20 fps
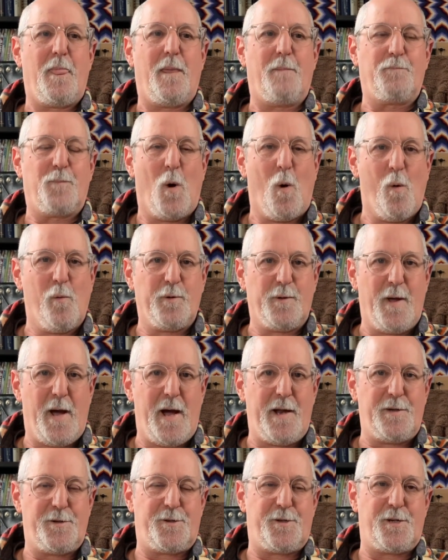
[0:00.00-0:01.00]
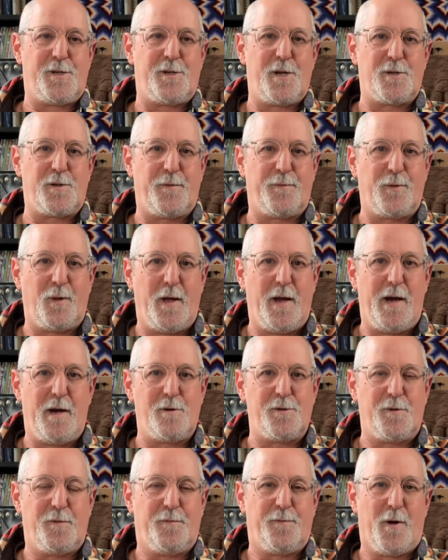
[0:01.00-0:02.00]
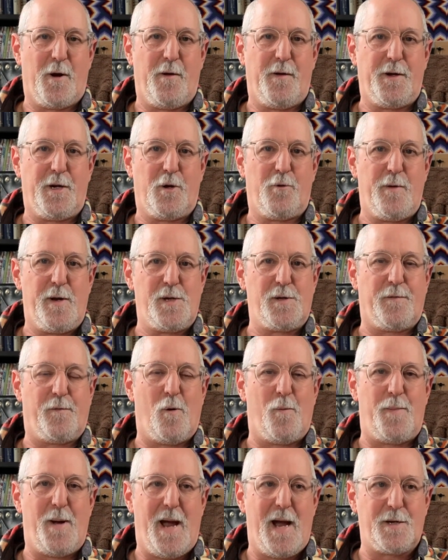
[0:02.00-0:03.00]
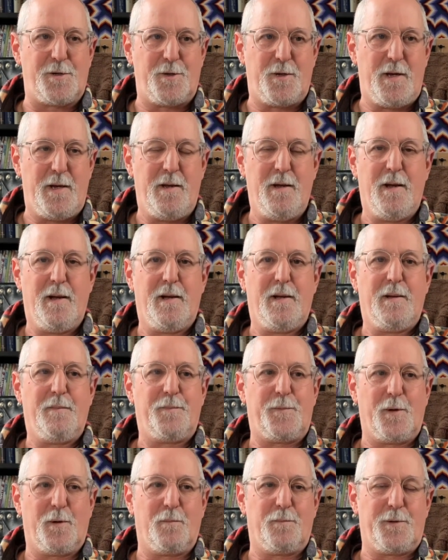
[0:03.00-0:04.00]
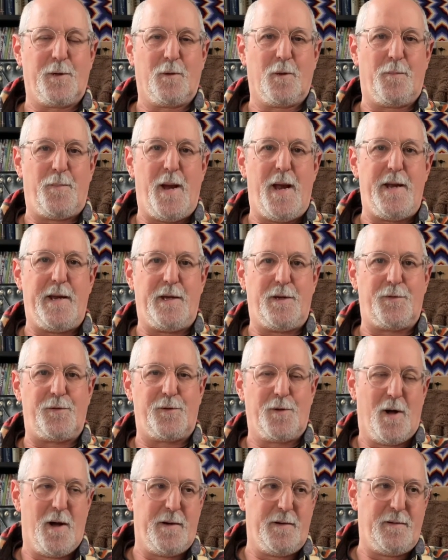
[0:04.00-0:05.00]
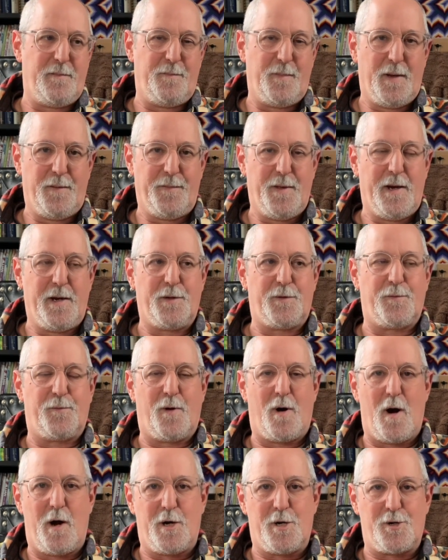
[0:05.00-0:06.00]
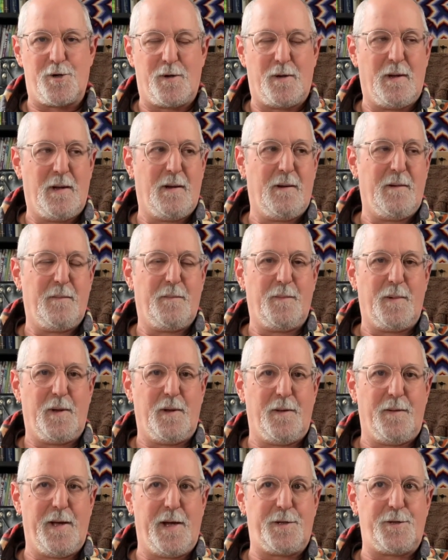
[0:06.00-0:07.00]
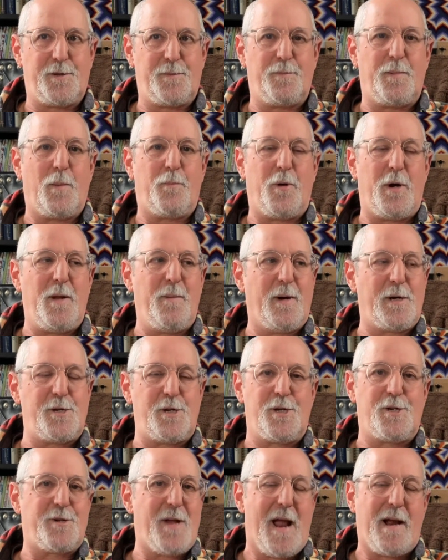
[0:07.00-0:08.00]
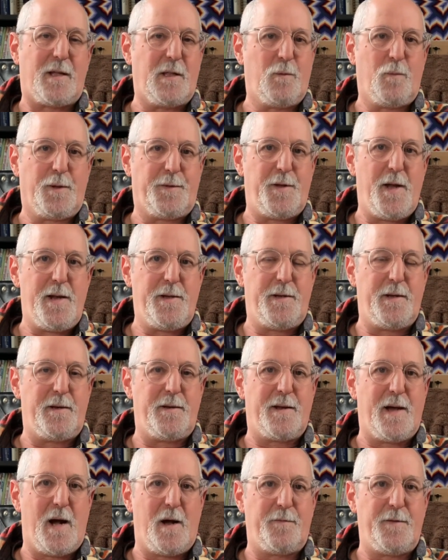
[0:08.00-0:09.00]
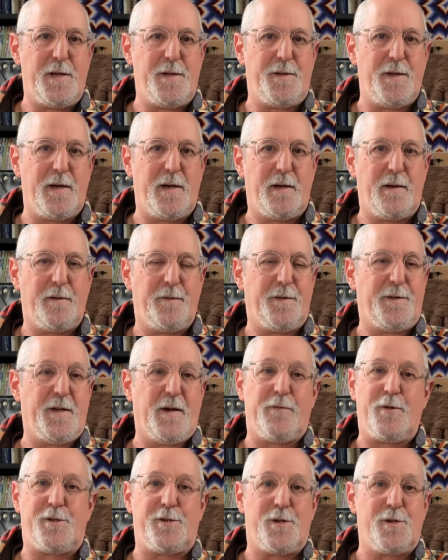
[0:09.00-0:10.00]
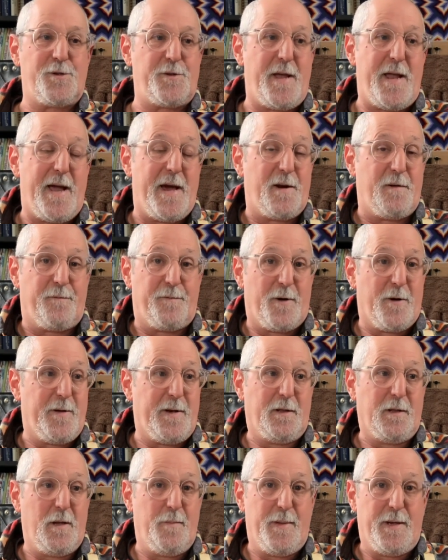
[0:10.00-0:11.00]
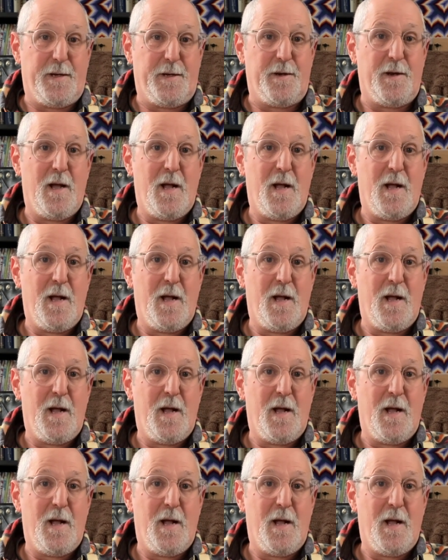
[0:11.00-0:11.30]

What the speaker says: over that in successive layers in varying degrees of opacity till the painting is done, and then it's varnished. And that's pretty much exactly what they did and how they did it. The difference is they had a very limited